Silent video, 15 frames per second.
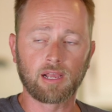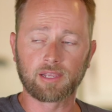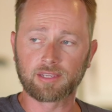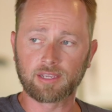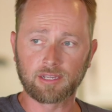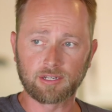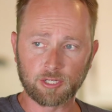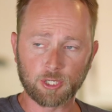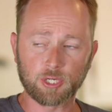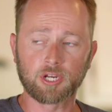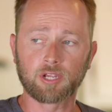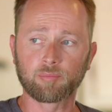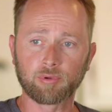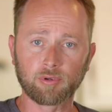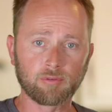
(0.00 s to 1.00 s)
I kind of
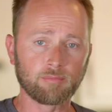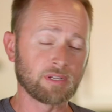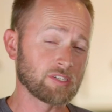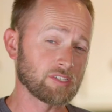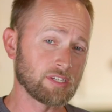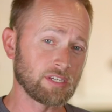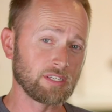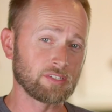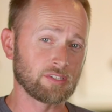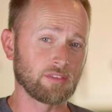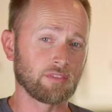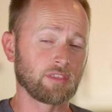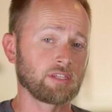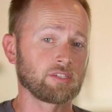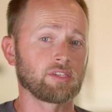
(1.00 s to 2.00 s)
shampooed my seats
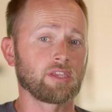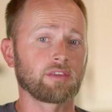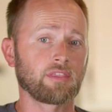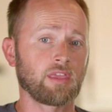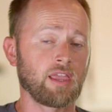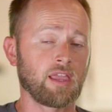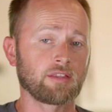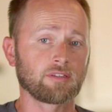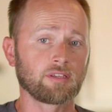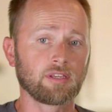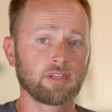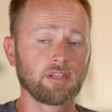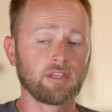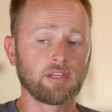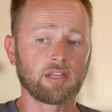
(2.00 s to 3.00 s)
and things like that,
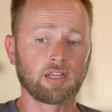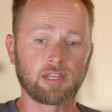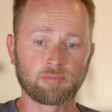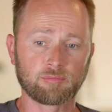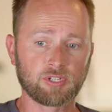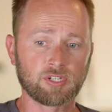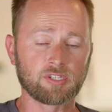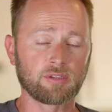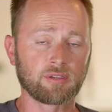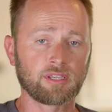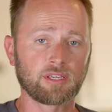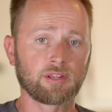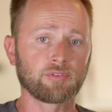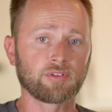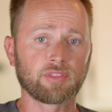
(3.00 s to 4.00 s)
just to
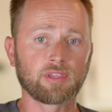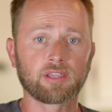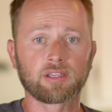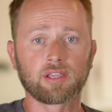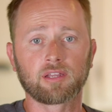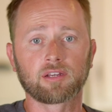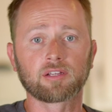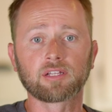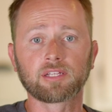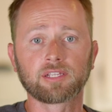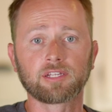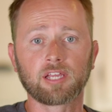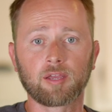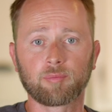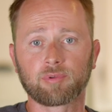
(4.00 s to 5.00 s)
get everything kind of
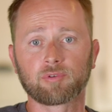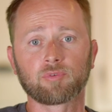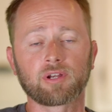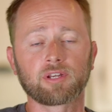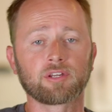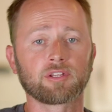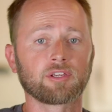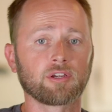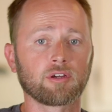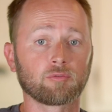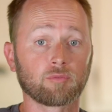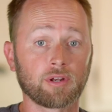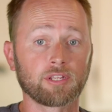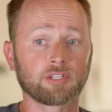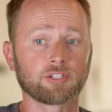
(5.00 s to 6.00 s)
cleaned up and ready to go,
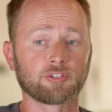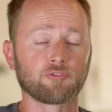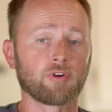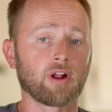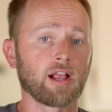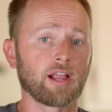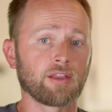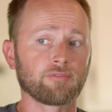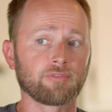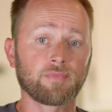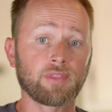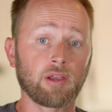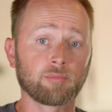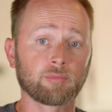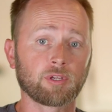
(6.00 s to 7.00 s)
ready to drive.
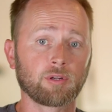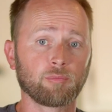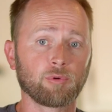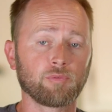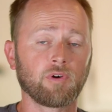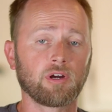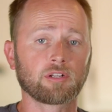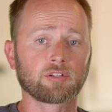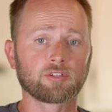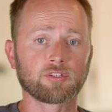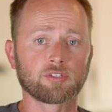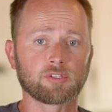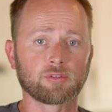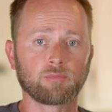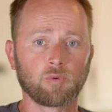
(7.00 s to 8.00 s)
Now I'm gonna move on to
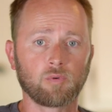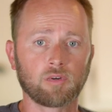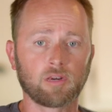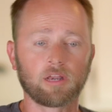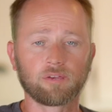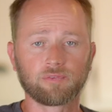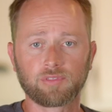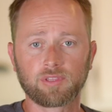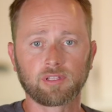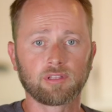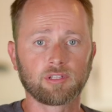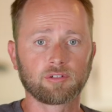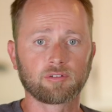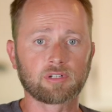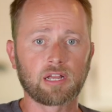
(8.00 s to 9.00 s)
some more of the
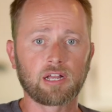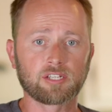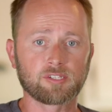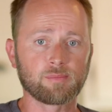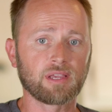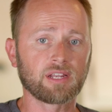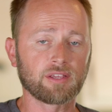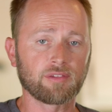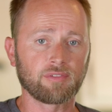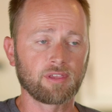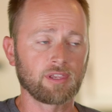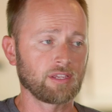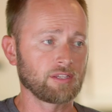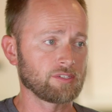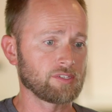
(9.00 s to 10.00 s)
little cosmetic
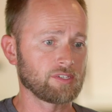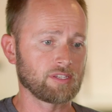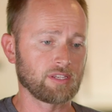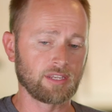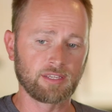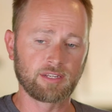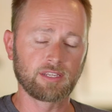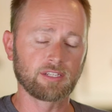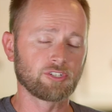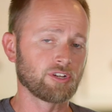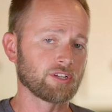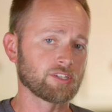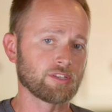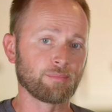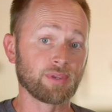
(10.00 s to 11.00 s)
things. It is
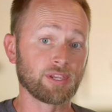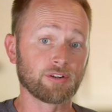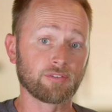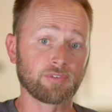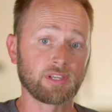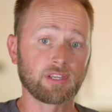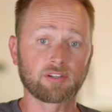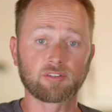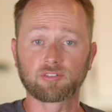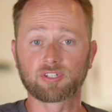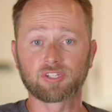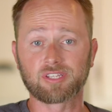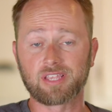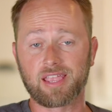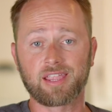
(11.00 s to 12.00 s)
just a beater vehicle,
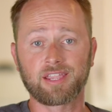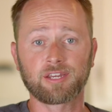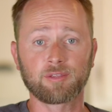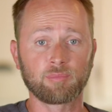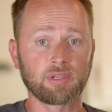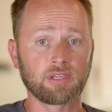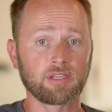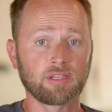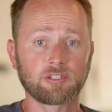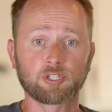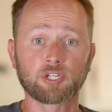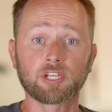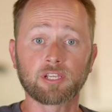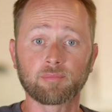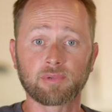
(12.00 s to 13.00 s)
just an A to B,
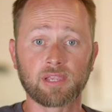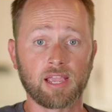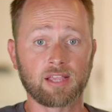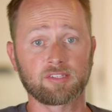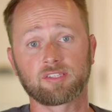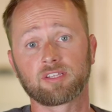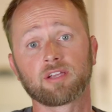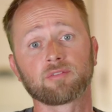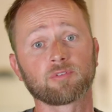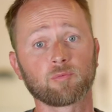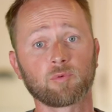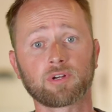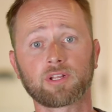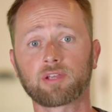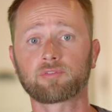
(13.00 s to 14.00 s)
cheap, gas saver,
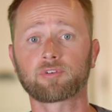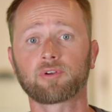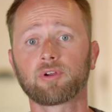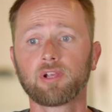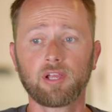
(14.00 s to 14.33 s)
whatever.